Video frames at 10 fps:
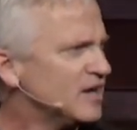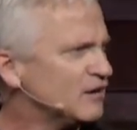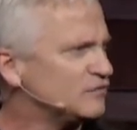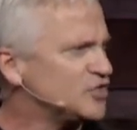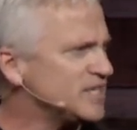
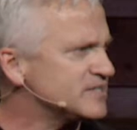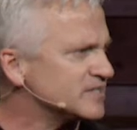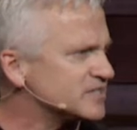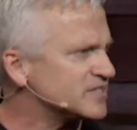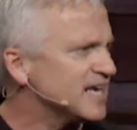of
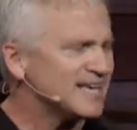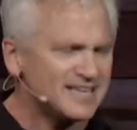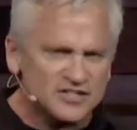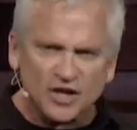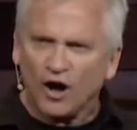Jesus
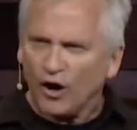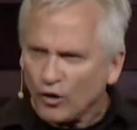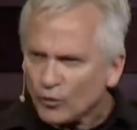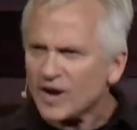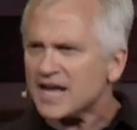is
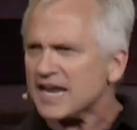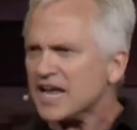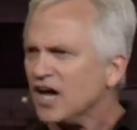already